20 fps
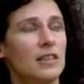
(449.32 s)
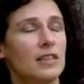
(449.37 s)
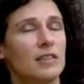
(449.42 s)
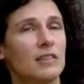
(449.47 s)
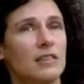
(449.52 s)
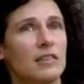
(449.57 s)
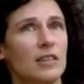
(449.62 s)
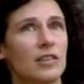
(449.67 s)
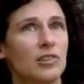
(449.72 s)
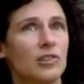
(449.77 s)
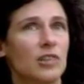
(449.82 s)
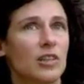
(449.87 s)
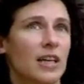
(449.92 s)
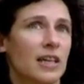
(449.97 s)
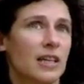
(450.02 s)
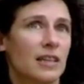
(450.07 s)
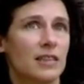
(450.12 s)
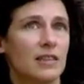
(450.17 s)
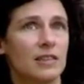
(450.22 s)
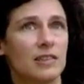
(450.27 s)
such
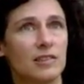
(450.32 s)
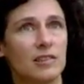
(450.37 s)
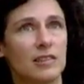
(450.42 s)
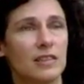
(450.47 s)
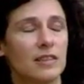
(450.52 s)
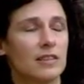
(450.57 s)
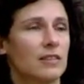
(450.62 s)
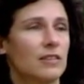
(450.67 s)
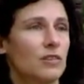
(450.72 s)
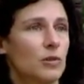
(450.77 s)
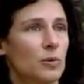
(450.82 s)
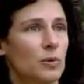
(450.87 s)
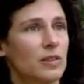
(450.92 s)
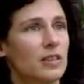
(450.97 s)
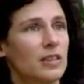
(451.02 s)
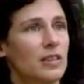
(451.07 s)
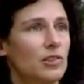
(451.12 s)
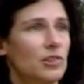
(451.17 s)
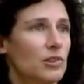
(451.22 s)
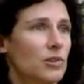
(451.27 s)
as in
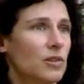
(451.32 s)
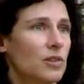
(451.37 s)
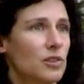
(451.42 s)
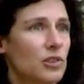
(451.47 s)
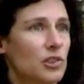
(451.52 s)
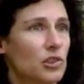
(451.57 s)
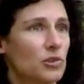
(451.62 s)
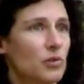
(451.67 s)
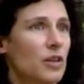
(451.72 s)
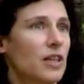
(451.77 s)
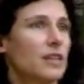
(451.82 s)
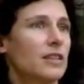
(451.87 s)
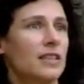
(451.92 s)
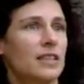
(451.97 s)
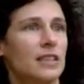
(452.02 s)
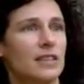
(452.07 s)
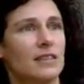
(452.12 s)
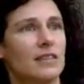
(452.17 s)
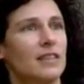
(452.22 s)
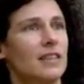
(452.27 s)
northeastern
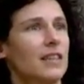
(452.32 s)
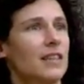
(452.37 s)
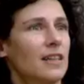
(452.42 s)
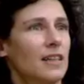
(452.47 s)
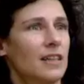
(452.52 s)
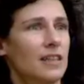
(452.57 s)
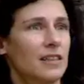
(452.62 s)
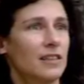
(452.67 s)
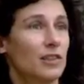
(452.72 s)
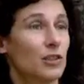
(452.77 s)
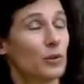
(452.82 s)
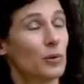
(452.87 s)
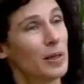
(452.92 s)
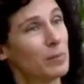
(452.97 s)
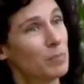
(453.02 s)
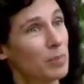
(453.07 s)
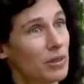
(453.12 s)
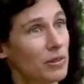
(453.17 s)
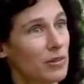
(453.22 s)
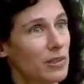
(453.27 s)
Australia, uh, the
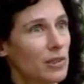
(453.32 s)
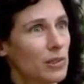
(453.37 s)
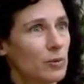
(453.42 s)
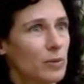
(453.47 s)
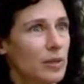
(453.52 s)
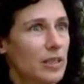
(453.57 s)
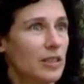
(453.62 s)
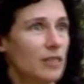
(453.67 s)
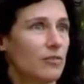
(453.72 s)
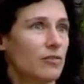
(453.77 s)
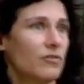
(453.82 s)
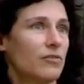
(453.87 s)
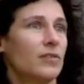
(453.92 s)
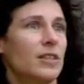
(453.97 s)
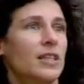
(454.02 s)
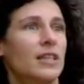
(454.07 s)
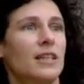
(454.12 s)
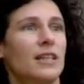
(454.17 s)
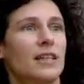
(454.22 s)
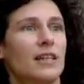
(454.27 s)
Great Barrier Reef,
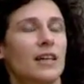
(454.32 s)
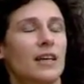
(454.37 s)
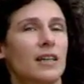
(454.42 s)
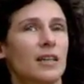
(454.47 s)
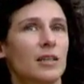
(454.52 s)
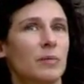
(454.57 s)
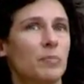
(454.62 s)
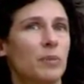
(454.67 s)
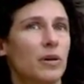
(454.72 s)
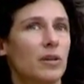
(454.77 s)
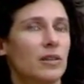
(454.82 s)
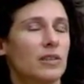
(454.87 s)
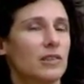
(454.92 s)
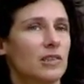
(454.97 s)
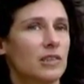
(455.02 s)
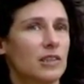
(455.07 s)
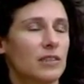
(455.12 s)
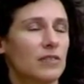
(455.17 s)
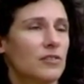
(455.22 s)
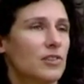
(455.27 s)
Uh,
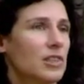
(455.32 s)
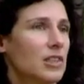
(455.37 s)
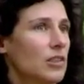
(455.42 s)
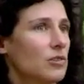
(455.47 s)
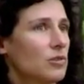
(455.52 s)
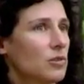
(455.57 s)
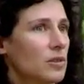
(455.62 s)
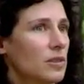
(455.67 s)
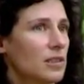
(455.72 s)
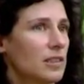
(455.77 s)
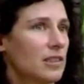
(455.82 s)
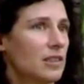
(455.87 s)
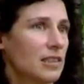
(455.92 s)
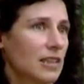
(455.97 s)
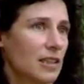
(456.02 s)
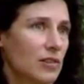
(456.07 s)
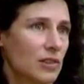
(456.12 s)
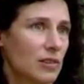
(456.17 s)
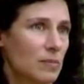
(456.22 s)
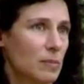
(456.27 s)
parts of Central and
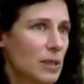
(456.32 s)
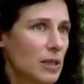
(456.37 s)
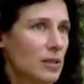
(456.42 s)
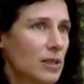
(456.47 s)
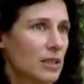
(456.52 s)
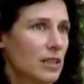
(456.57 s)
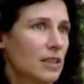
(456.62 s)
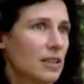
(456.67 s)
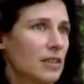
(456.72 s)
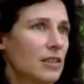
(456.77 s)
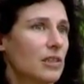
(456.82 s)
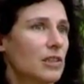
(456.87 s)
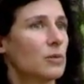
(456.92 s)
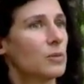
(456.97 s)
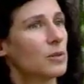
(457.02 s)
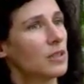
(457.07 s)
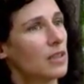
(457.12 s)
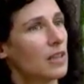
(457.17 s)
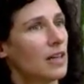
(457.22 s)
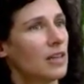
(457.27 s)
South America that are
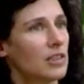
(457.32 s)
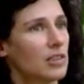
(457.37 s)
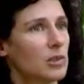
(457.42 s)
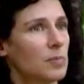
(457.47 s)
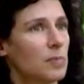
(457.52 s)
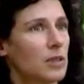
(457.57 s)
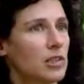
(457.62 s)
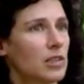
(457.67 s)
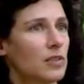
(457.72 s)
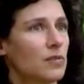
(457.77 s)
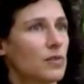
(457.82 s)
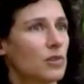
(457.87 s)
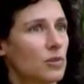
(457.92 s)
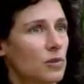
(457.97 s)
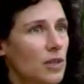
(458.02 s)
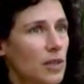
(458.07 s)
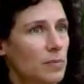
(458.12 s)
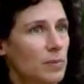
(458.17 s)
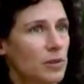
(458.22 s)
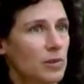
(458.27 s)
real hotspots for
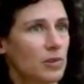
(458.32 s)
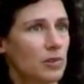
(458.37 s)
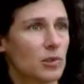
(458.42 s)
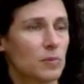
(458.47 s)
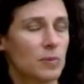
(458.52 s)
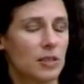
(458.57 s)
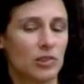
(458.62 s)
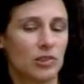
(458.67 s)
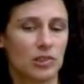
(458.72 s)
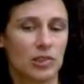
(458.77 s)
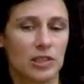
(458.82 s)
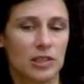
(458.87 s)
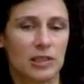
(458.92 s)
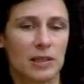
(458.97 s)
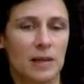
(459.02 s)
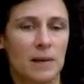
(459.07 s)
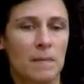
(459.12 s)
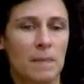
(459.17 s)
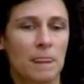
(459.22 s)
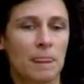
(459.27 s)
tropical species.
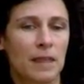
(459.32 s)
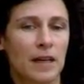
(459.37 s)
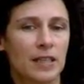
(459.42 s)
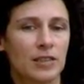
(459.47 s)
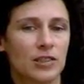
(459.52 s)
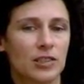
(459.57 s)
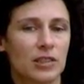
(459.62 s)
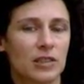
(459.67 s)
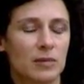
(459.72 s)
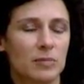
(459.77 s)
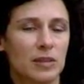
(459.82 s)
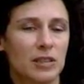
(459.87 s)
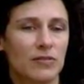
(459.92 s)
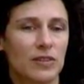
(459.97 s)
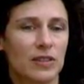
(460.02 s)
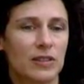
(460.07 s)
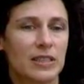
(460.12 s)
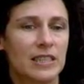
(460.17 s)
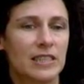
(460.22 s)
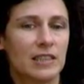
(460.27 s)
And it's going to be a
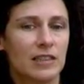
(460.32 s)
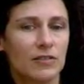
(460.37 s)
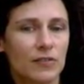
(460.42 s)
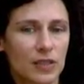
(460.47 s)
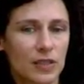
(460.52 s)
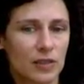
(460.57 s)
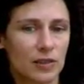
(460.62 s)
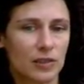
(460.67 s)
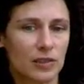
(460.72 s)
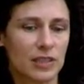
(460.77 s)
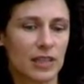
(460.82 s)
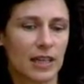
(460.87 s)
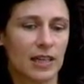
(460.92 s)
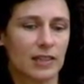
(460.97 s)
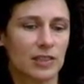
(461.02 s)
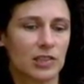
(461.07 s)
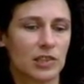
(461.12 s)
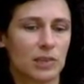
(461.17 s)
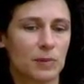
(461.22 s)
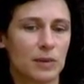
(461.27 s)
very difficult
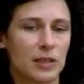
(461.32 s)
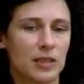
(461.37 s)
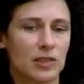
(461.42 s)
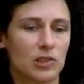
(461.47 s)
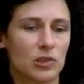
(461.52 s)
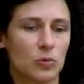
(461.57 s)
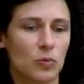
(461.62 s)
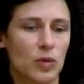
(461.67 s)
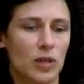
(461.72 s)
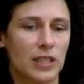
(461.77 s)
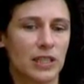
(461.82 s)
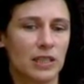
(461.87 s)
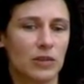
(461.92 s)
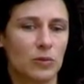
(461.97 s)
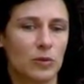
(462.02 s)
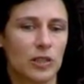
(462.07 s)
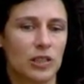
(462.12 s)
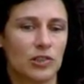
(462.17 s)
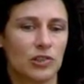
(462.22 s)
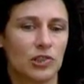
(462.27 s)
task, but it's one in
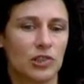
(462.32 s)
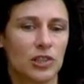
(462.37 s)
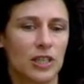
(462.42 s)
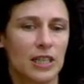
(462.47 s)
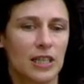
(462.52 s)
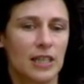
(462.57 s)
which